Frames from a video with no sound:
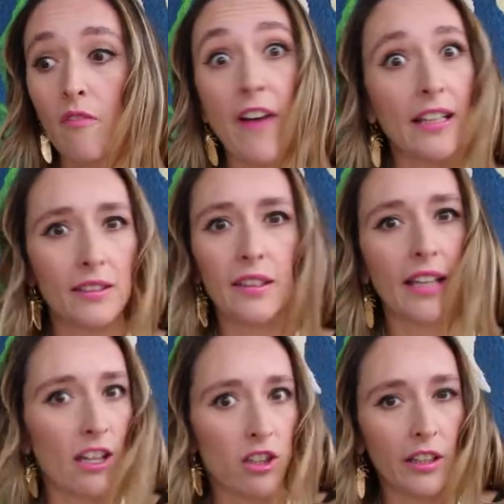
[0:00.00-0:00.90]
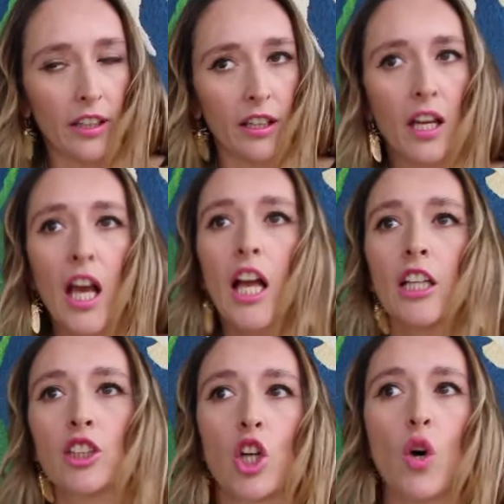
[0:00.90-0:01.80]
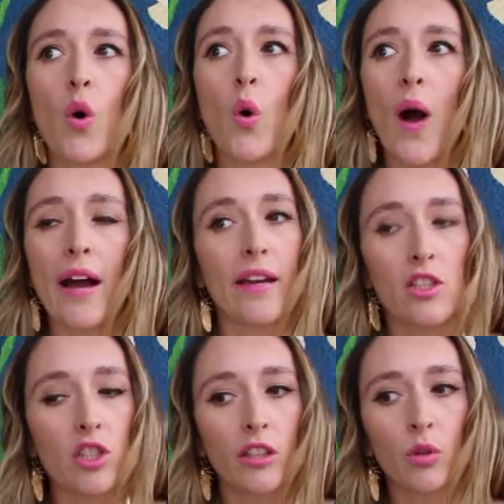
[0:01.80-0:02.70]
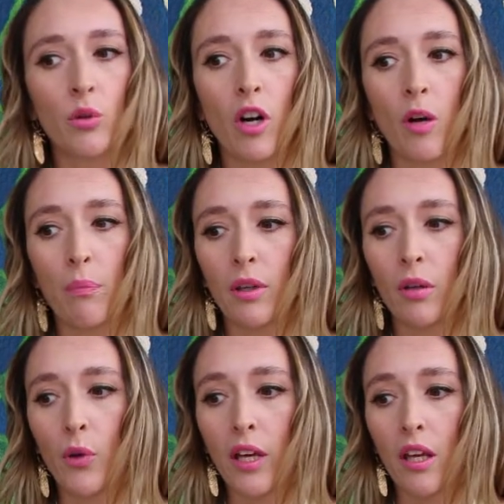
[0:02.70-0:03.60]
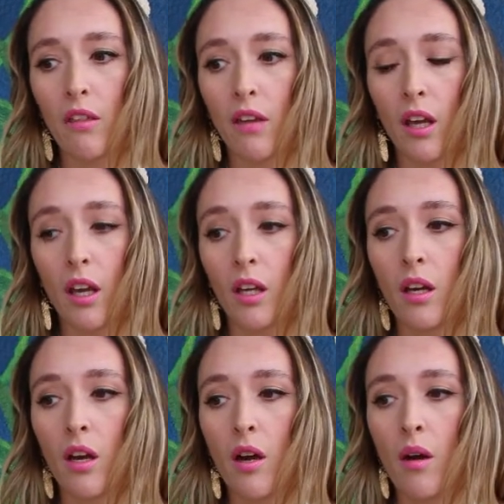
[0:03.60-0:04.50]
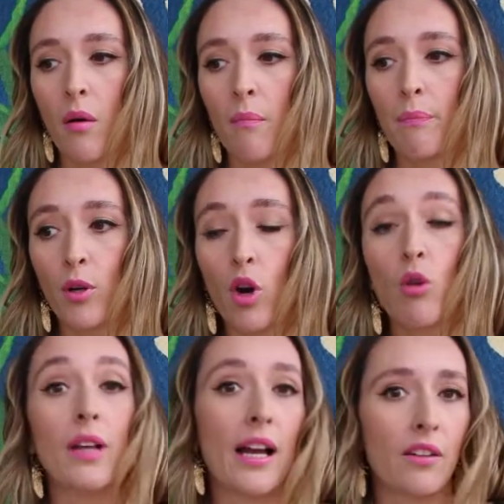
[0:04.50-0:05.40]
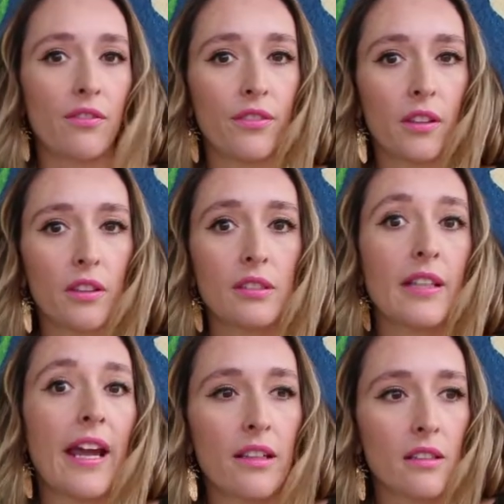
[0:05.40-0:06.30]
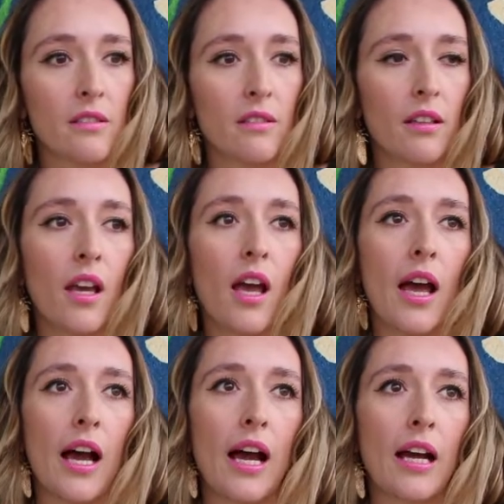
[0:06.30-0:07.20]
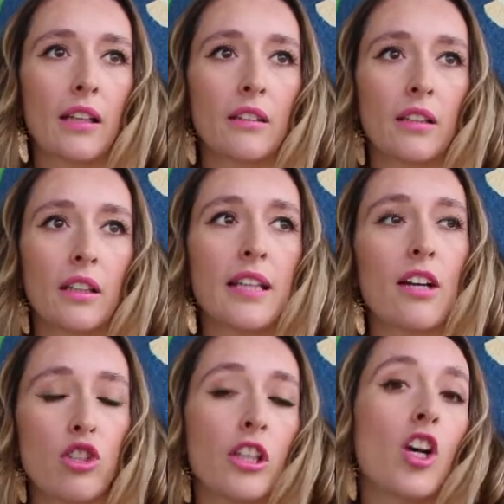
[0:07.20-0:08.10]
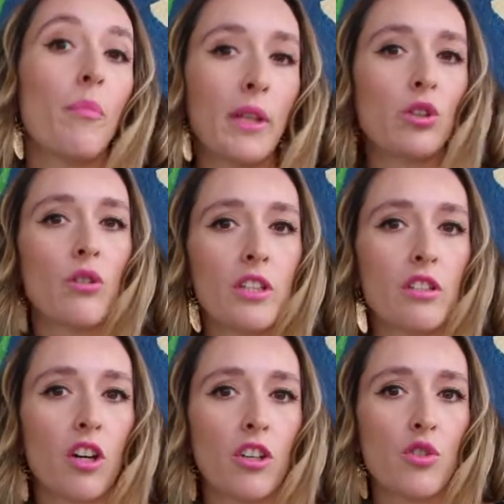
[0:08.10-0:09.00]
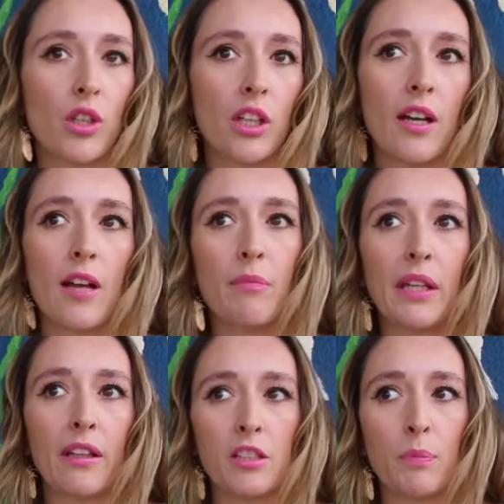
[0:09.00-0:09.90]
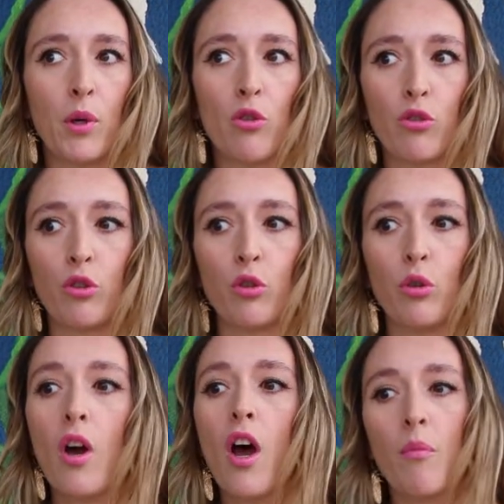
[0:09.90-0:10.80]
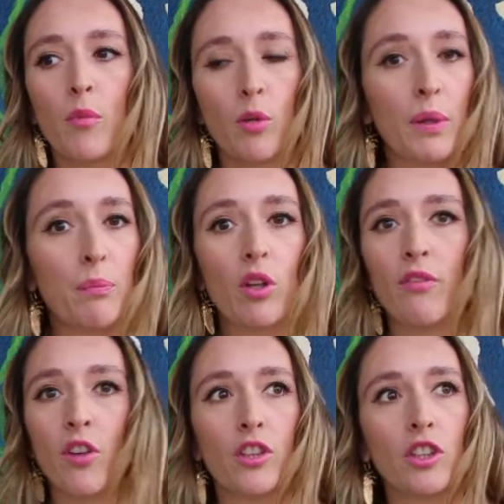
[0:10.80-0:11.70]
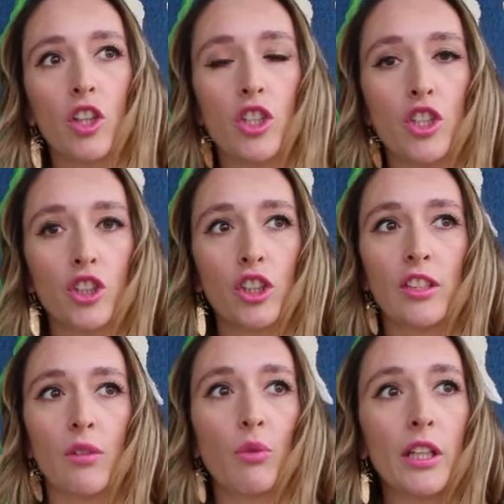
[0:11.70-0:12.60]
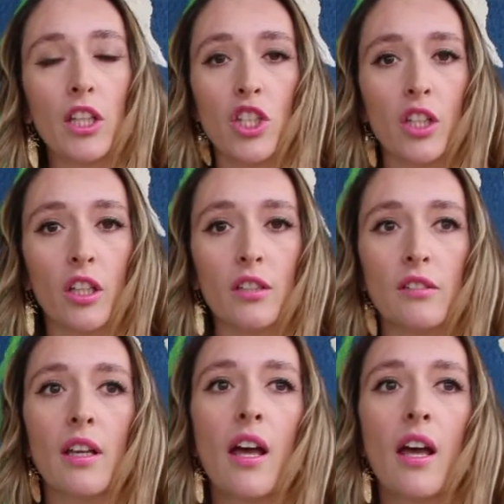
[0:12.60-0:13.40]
vastly Catholic. So I actually grew up with a pro-life stance. And it's actually coming to this country and being exposed to more people of other cultures and religions